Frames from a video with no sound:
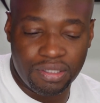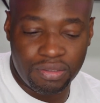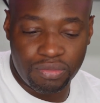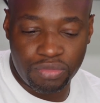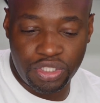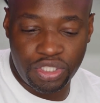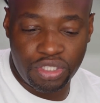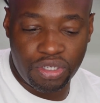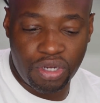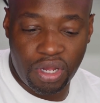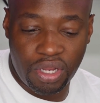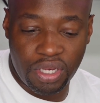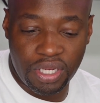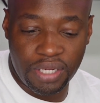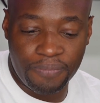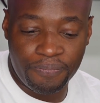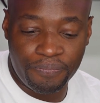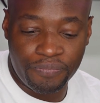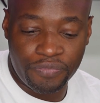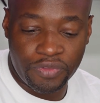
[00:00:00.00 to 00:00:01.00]
what do you call
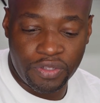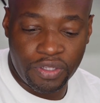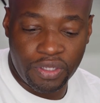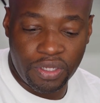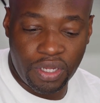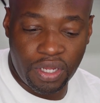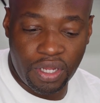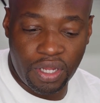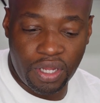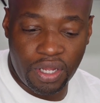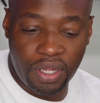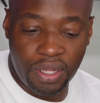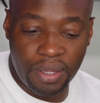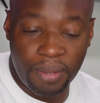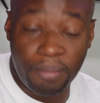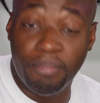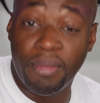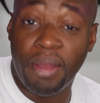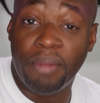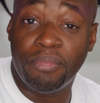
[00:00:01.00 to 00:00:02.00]
it?
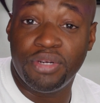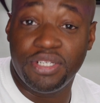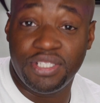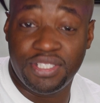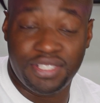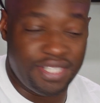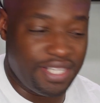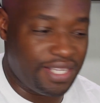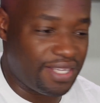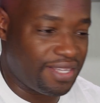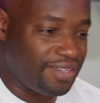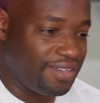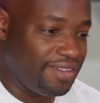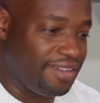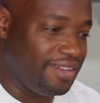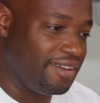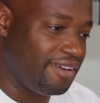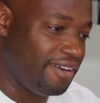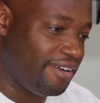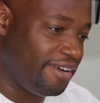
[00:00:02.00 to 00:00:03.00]
Memory stick.
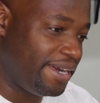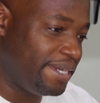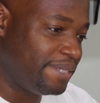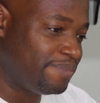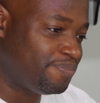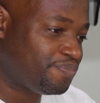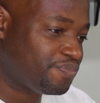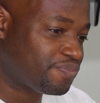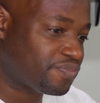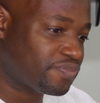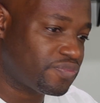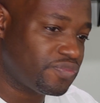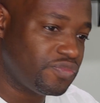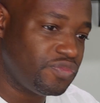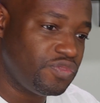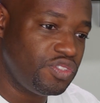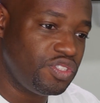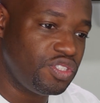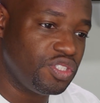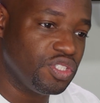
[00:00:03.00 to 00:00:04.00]
All right.
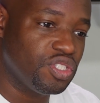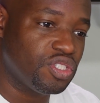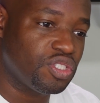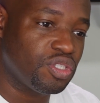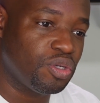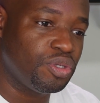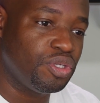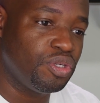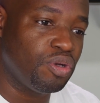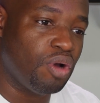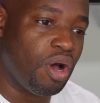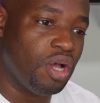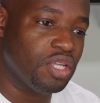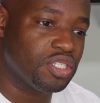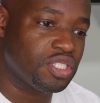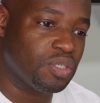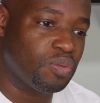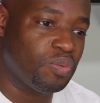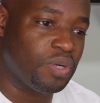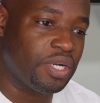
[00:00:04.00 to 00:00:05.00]
So you
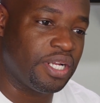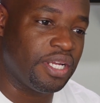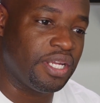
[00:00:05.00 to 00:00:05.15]
also want